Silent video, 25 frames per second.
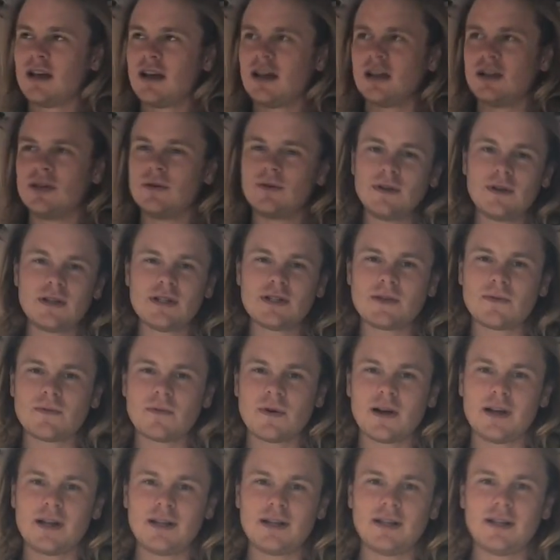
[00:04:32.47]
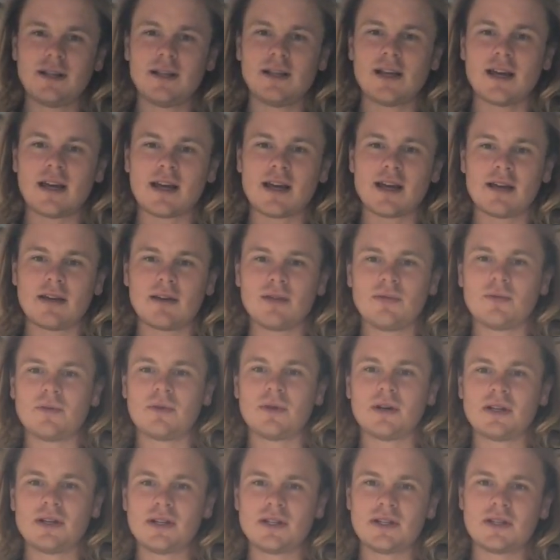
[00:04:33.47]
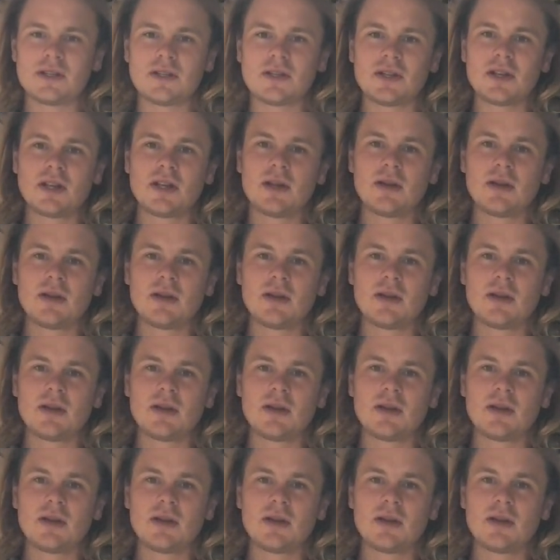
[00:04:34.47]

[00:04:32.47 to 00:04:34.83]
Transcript: And the reason why I did that was